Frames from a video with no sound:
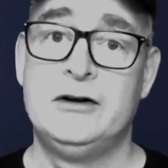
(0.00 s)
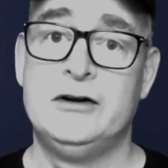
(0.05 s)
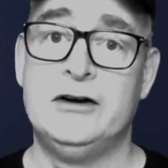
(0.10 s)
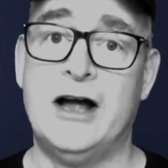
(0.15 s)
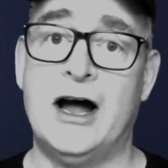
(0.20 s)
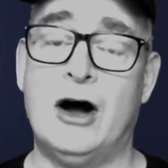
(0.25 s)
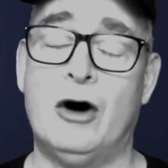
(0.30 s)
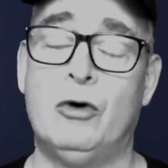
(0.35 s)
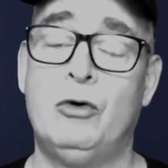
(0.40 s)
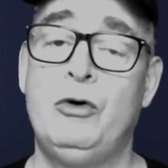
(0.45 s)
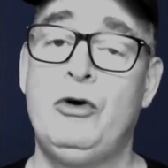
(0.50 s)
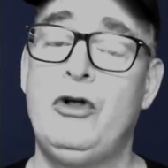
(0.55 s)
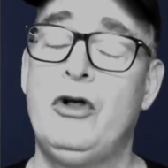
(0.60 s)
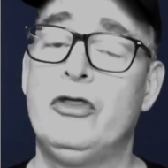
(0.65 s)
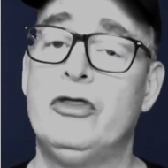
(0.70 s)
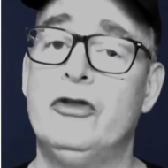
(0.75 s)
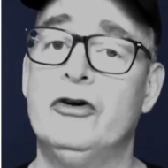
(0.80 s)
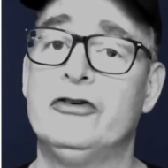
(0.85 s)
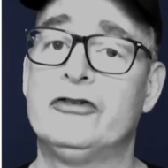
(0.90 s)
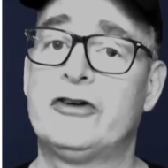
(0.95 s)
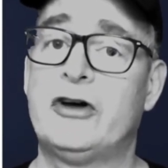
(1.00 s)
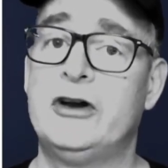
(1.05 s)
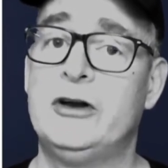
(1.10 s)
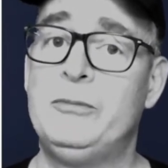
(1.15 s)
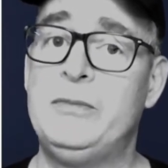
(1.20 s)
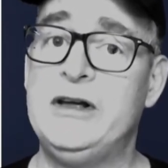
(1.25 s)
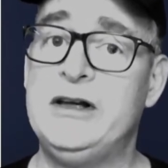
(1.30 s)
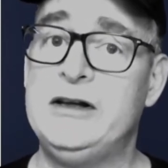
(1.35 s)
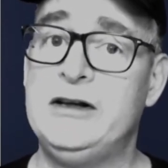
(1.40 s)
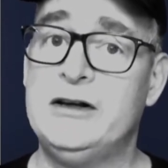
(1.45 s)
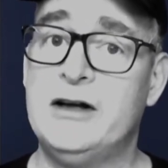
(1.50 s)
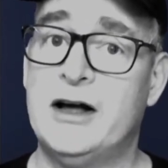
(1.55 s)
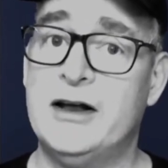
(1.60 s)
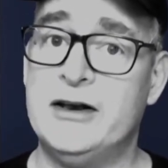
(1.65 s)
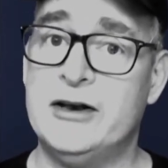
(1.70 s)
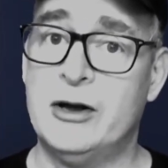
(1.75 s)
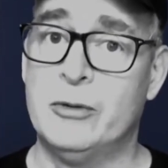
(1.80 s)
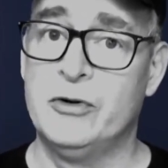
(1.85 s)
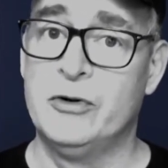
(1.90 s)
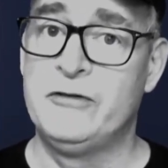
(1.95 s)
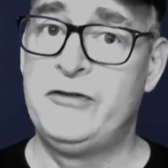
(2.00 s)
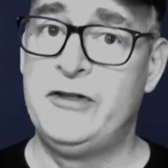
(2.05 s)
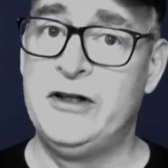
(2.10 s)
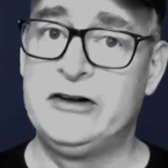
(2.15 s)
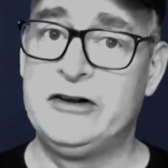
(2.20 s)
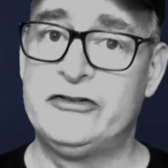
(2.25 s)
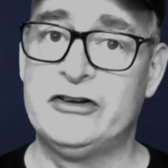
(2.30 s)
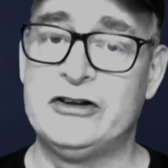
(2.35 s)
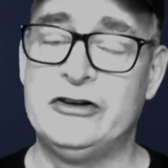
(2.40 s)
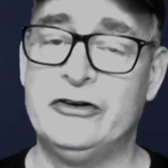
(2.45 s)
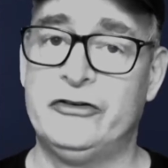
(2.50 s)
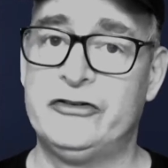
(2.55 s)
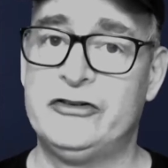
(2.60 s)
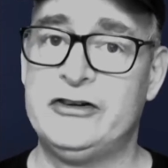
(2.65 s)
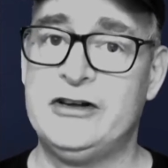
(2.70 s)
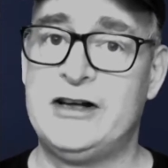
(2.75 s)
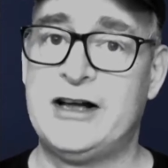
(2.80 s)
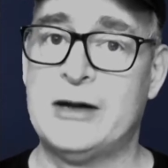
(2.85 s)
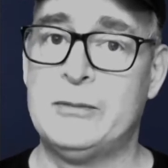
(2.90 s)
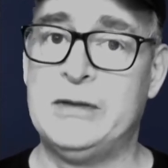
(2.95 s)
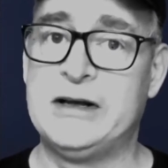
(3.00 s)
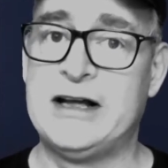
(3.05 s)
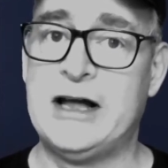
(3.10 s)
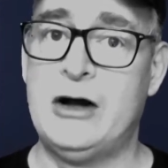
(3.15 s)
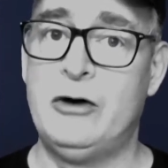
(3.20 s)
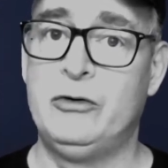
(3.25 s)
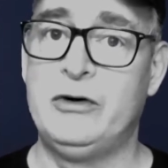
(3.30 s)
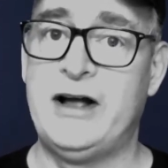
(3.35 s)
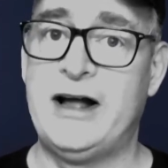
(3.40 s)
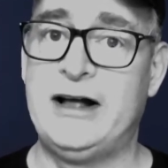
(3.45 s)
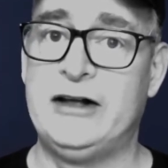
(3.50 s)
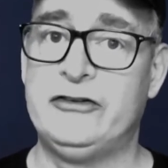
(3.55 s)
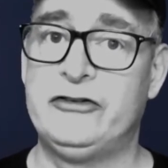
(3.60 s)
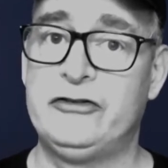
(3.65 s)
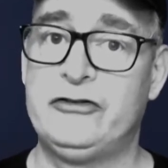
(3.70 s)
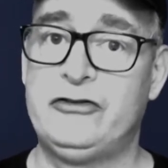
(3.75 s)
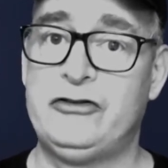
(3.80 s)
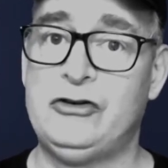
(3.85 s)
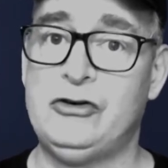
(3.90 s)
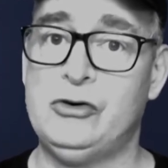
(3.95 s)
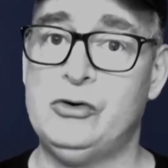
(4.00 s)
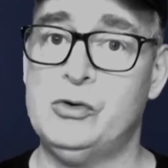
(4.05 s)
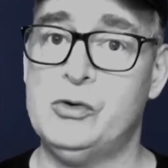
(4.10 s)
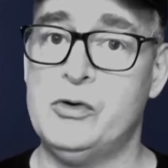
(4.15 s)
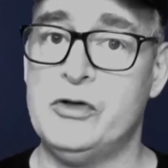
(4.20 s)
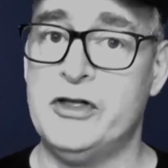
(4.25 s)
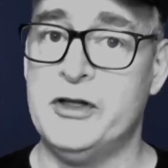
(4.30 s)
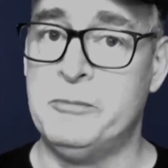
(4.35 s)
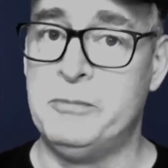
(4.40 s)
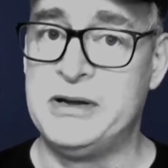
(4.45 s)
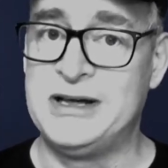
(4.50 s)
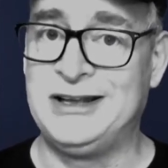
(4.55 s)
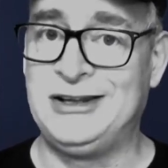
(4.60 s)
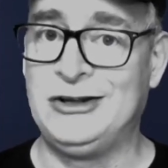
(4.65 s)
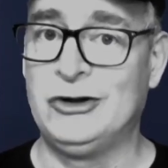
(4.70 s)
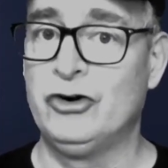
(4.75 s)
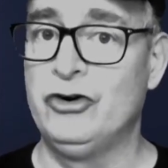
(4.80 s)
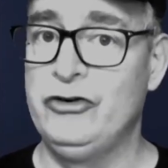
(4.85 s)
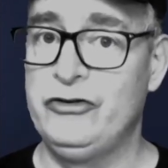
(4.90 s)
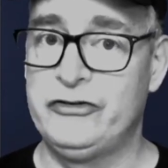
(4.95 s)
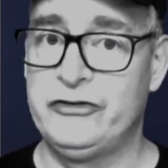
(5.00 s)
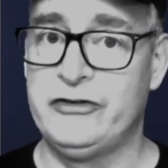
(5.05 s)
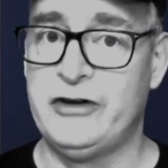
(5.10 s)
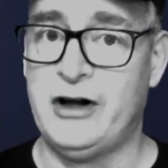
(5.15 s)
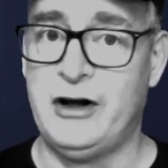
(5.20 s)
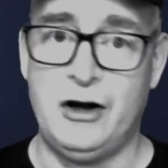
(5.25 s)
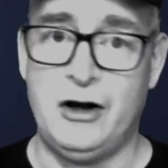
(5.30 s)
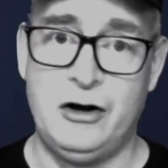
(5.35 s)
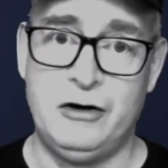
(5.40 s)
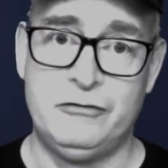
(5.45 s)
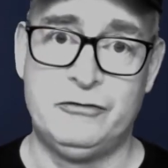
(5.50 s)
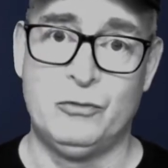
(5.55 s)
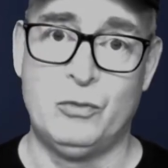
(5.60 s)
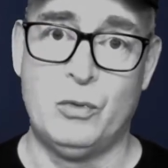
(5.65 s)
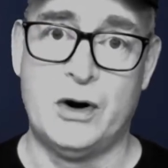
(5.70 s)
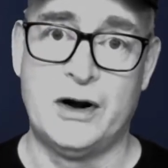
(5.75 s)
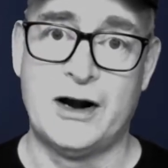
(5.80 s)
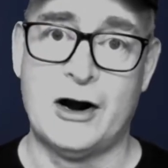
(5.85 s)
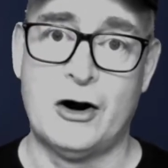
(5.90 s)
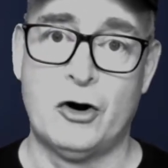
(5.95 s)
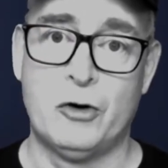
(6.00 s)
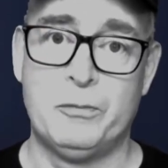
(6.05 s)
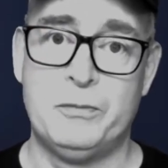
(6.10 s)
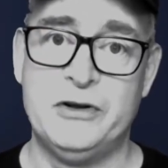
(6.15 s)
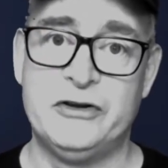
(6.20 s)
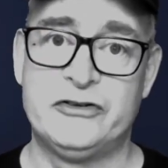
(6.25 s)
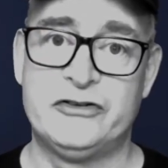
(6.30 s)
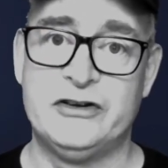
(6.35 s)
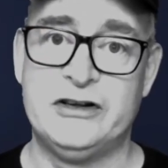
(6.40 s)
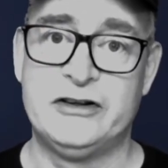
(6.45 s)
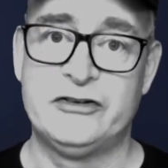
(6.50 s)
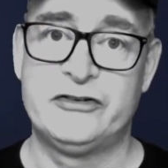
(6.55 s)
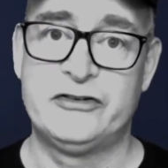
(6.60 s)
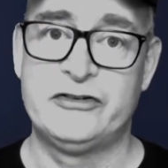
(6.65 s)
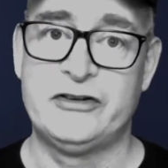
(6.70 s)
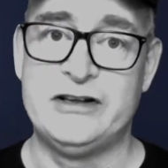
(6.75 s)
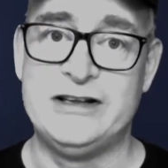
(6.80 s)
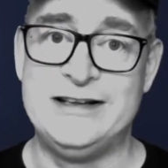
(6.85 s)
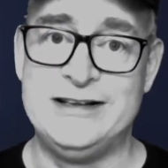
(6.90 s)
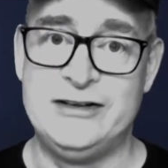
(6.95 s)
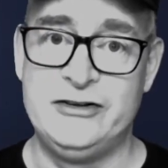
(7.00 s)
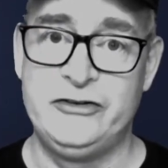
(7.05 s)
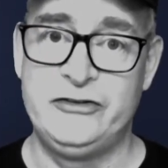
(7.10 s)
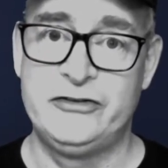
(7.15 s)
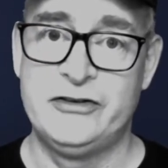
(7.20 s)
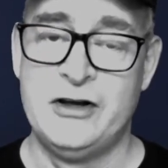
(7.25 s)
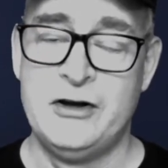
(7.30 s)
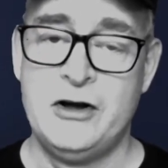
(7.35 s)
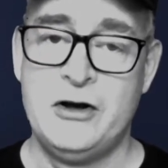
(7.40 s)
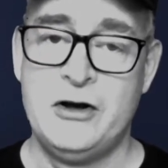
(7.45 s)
Now, there's going to be a number of things that you'll see coming out as to the pillars of what our business is,